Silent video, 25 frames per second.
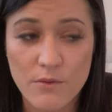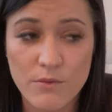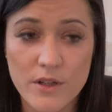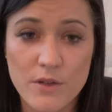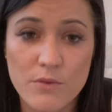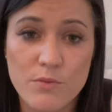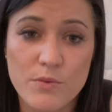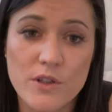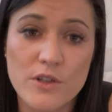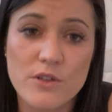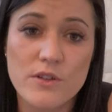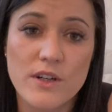We
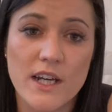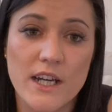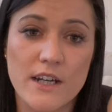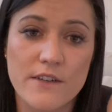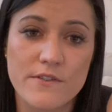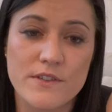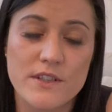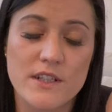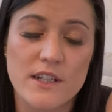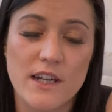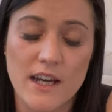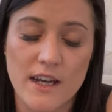will
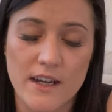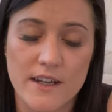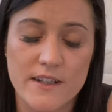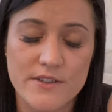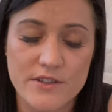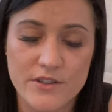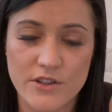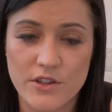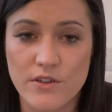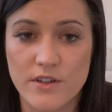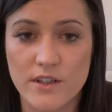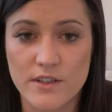have to
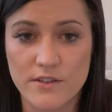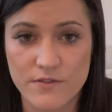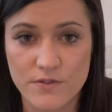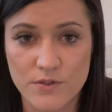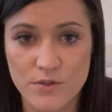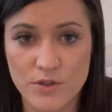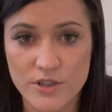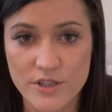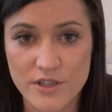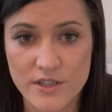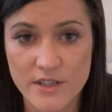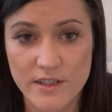ask you,
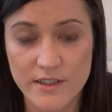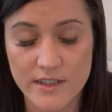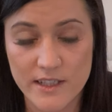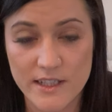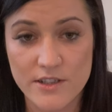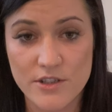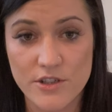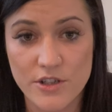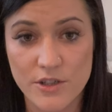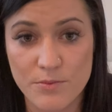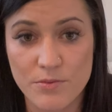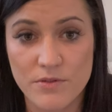unfortunately,
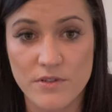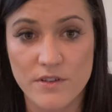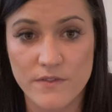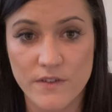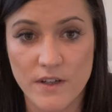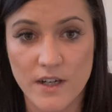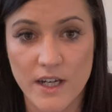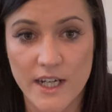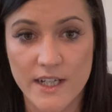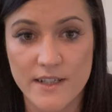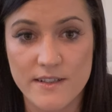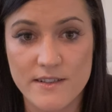to
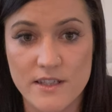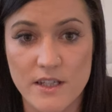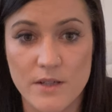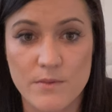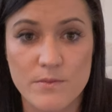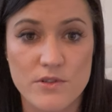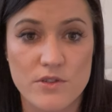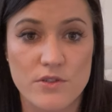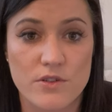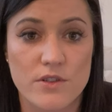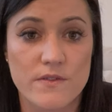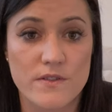provide
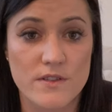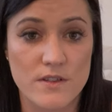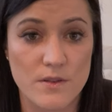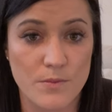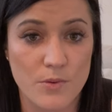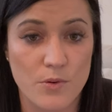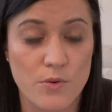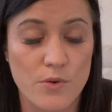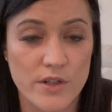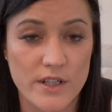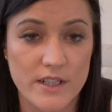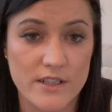some sort of
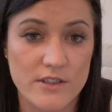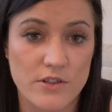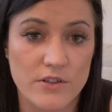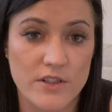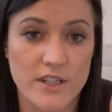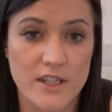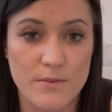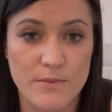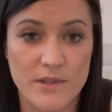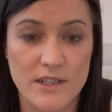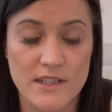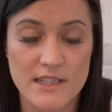supporting
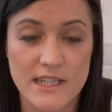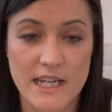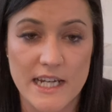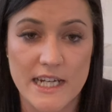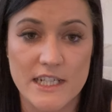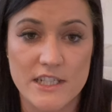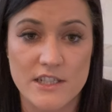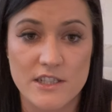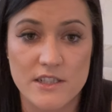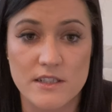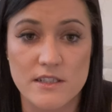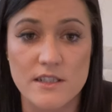
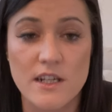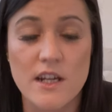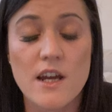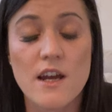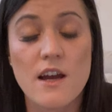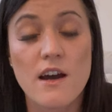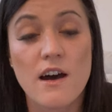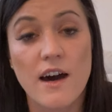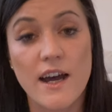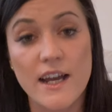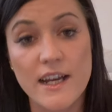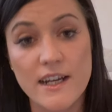documentation.
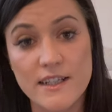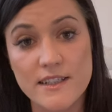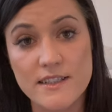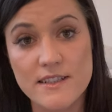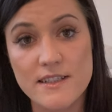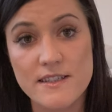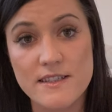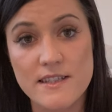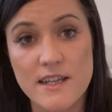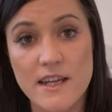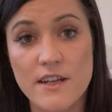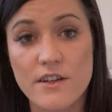I
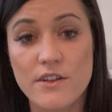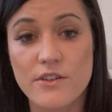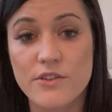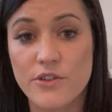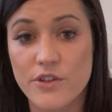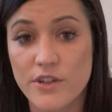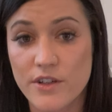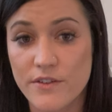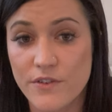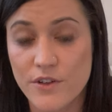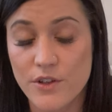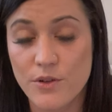understand a
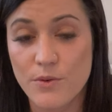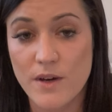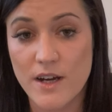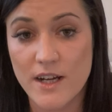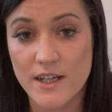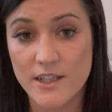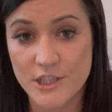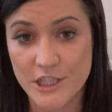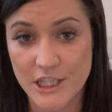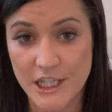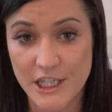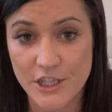lot of you
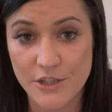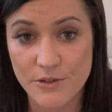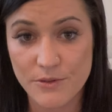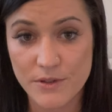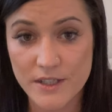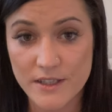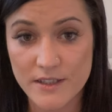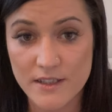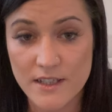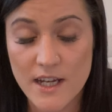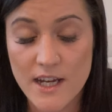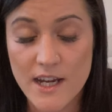are
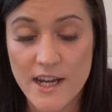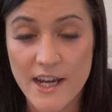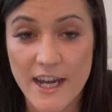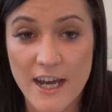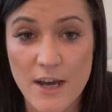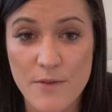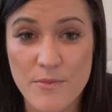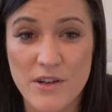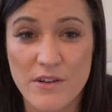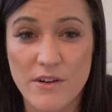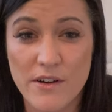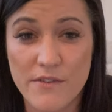genuine.
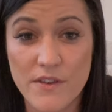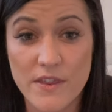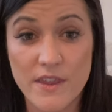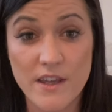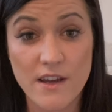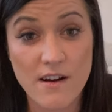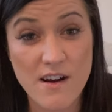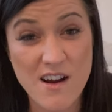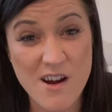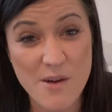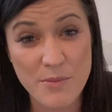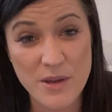However,
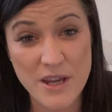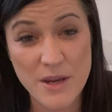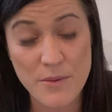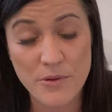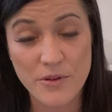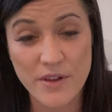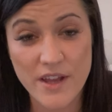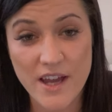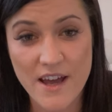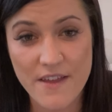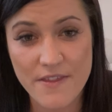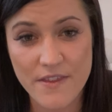there are
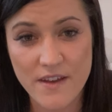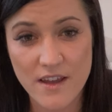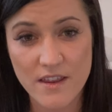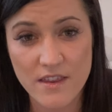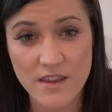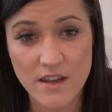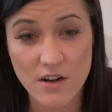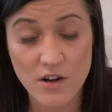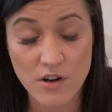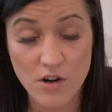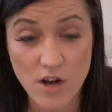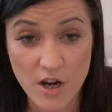people out there
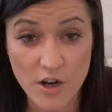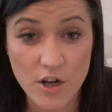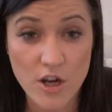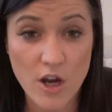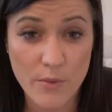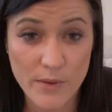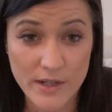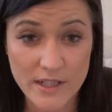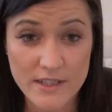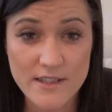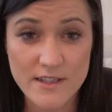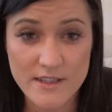that are
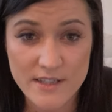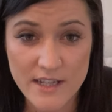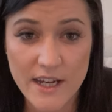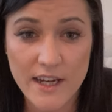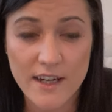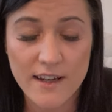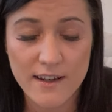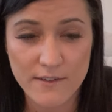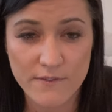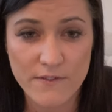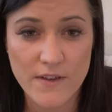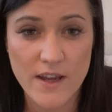going to
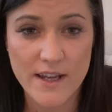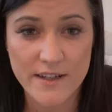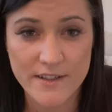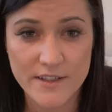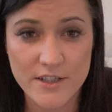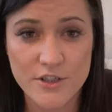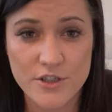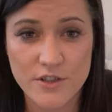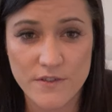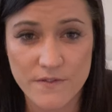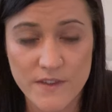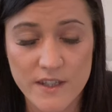take
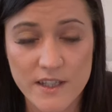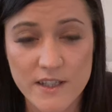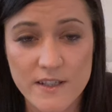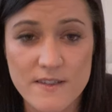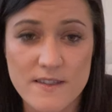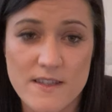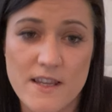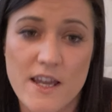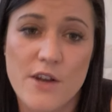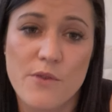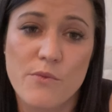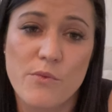advantage of
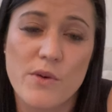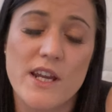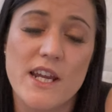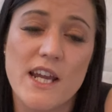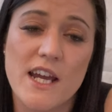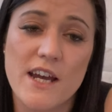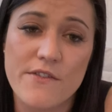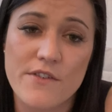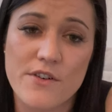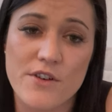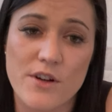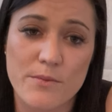this, and we
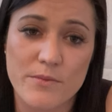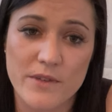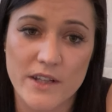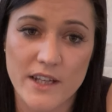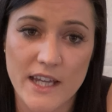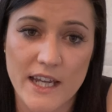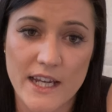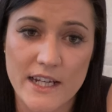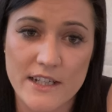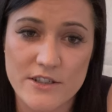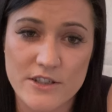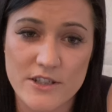have an
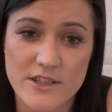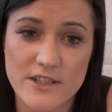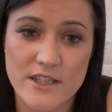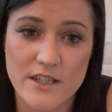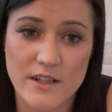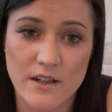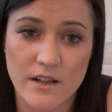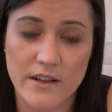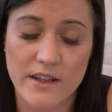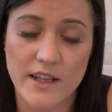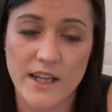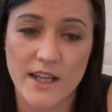obligation to
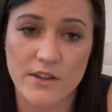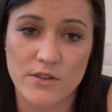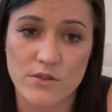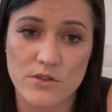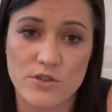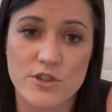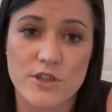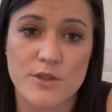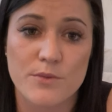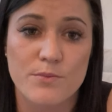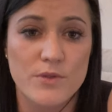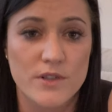the
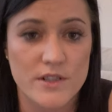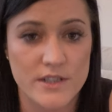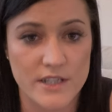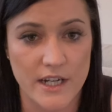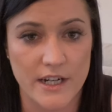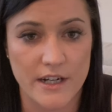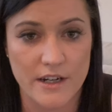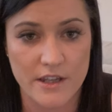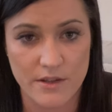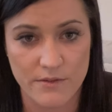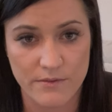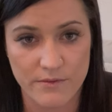landlord to
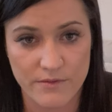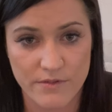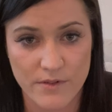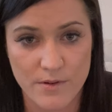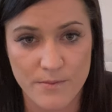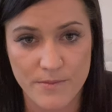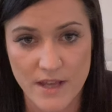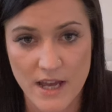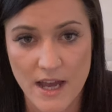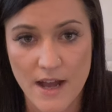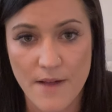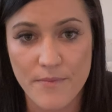protect them
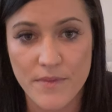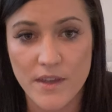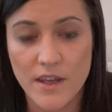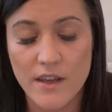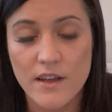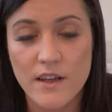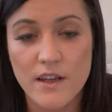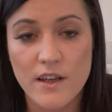from that.